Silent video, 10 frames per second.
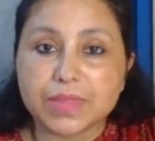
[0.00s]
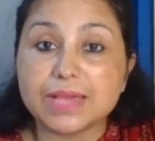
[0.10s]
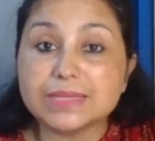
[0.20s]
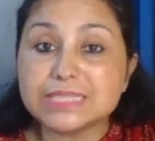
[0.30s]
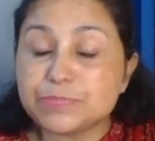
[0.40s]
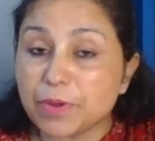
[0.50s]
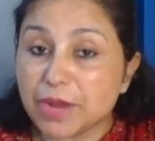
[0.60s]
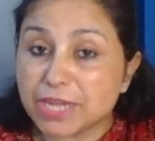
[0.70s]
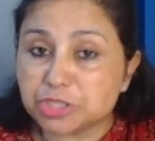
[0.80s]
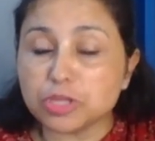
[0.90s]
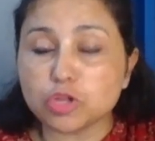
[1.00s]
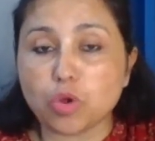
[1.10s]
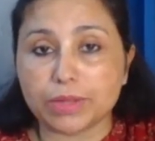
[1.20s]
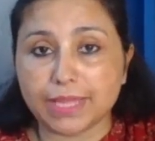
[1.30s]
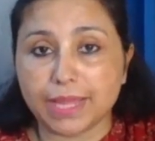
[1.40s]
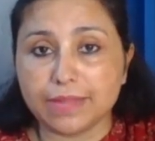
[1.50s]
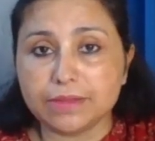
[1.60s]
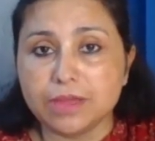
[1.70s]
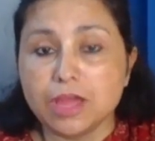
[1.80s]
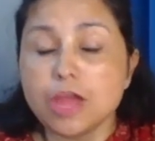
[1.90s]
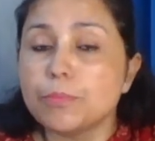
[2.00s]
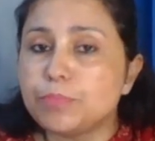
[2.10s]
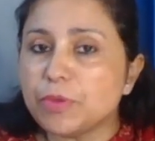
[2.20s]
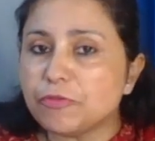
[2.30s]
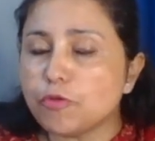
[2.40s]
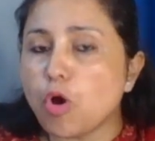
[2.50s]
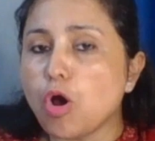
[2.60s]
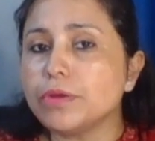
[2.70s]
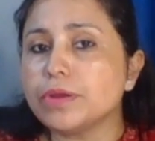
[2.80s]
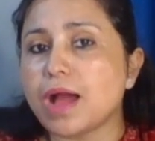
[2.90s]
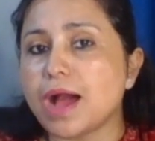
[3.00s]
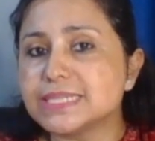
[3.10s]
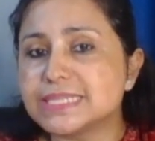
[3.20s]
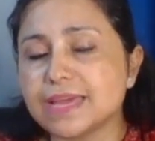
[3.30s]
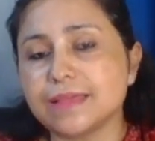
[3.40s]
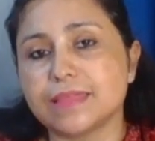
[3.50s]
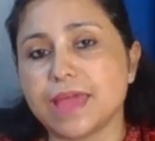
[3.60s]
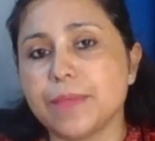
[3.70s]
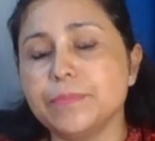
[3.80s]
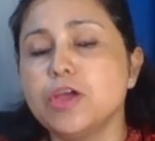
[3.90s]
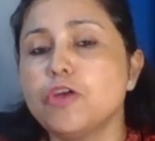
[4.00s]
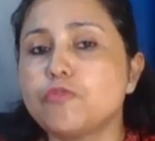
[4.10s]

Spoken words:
inspirational content before asking them